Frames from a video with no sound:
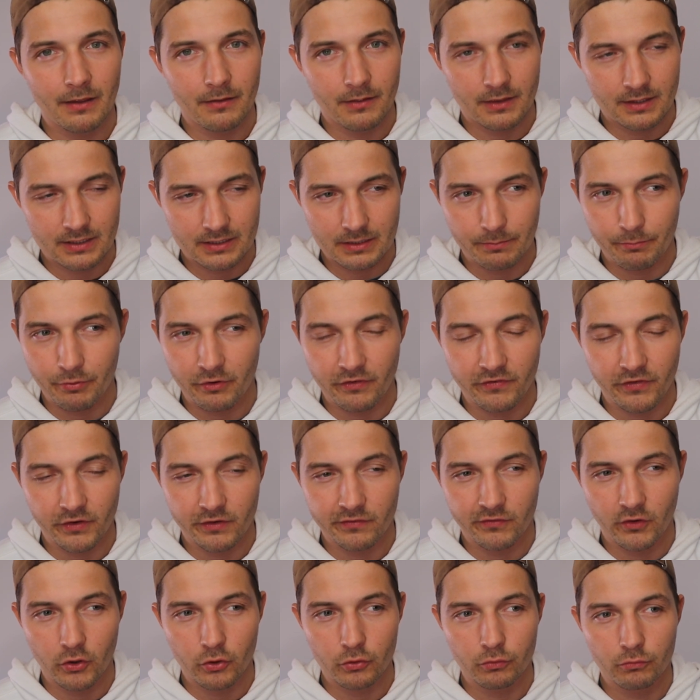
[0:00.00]
it's the perfect
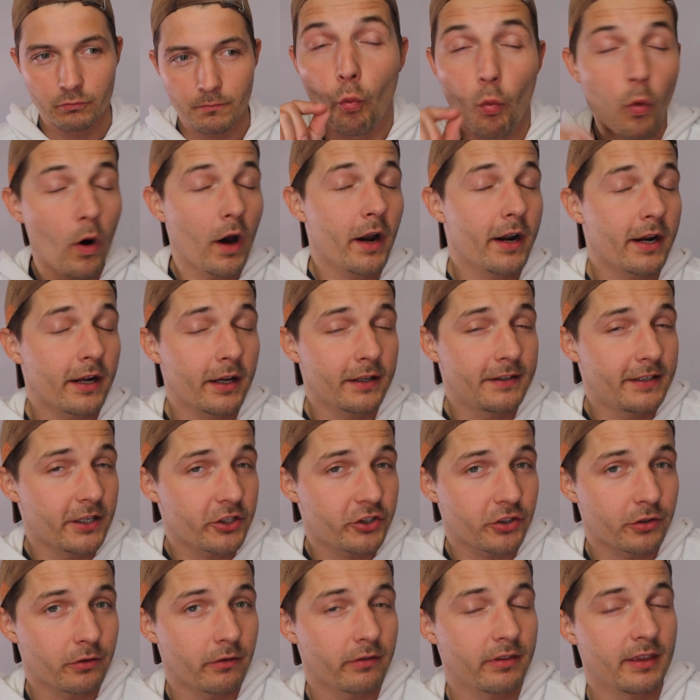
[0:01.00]
phone. One
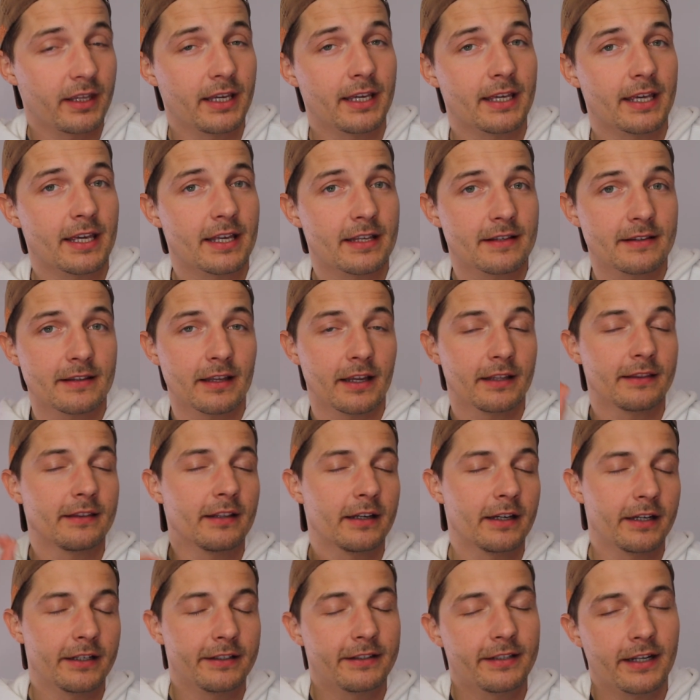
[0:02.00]
additional thing is that
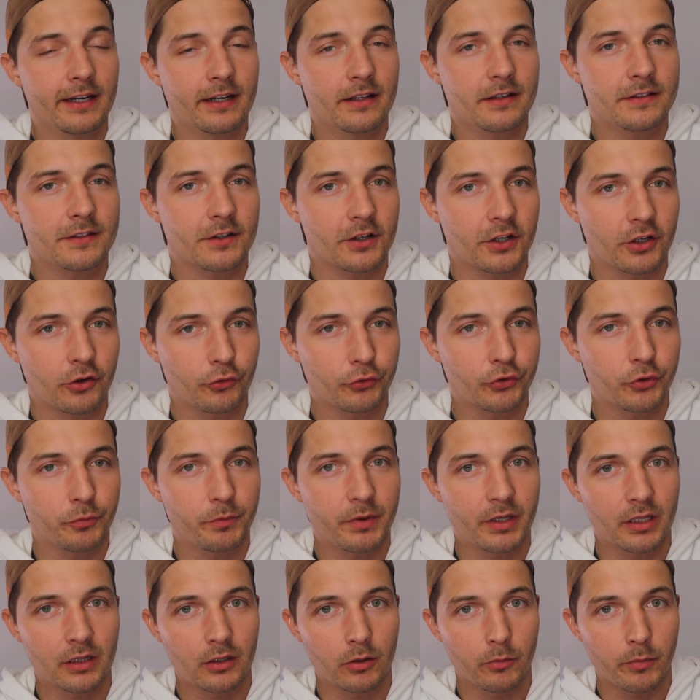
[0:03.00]
the antennas are going to
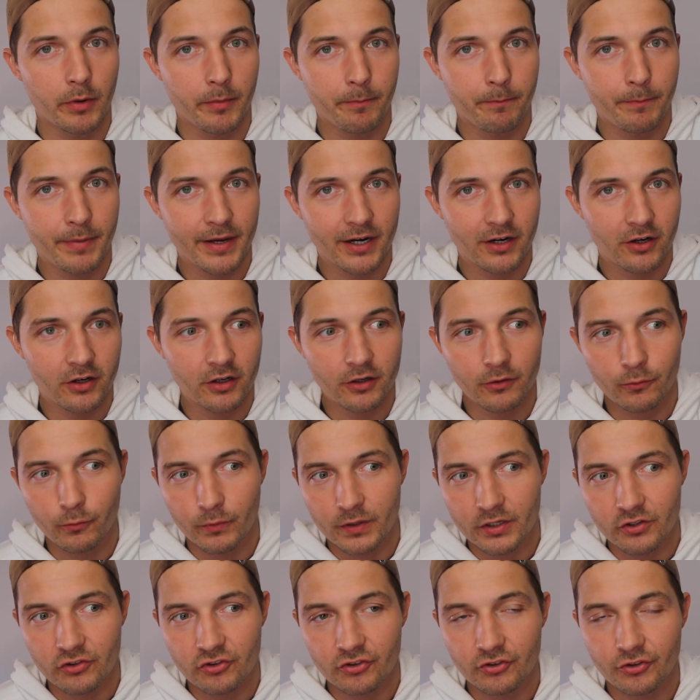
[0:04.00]
be a little bit bigger,
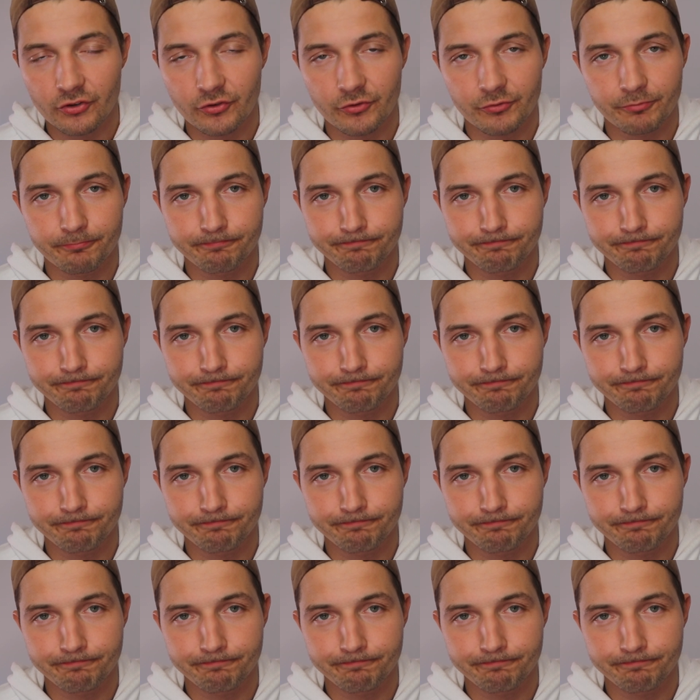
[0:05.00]
which,